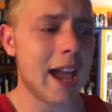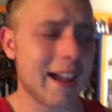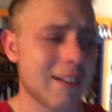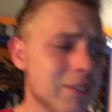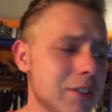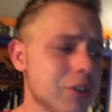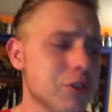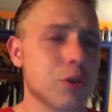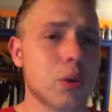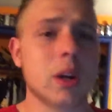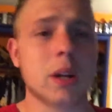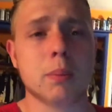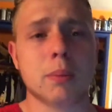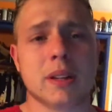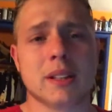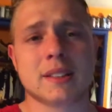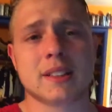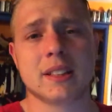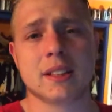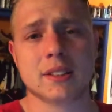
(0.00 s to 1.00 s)
average 20
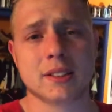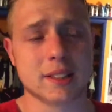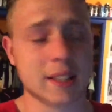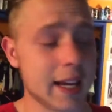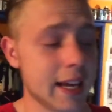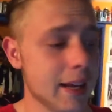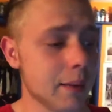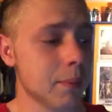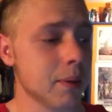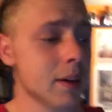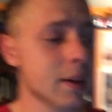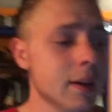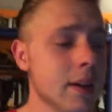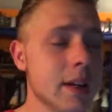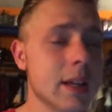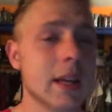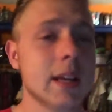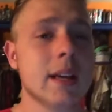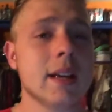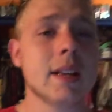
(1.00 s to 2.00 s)
plus kills a game.
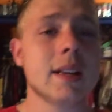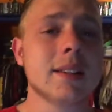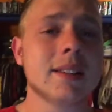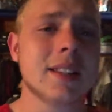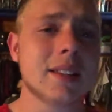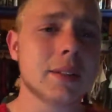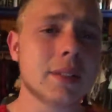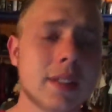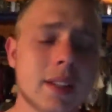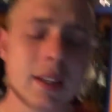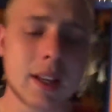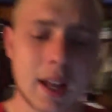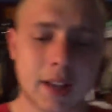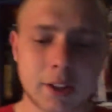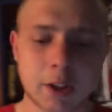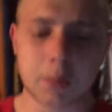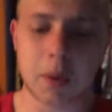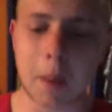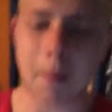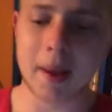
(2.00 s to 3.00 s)
I
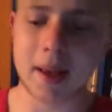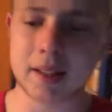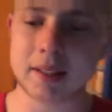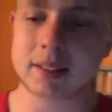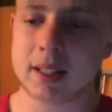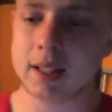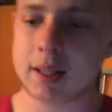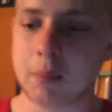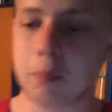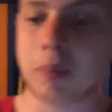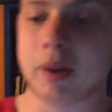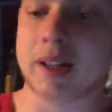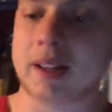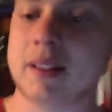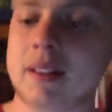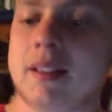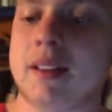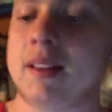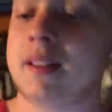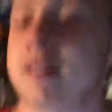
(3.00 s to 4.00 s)
do my best, but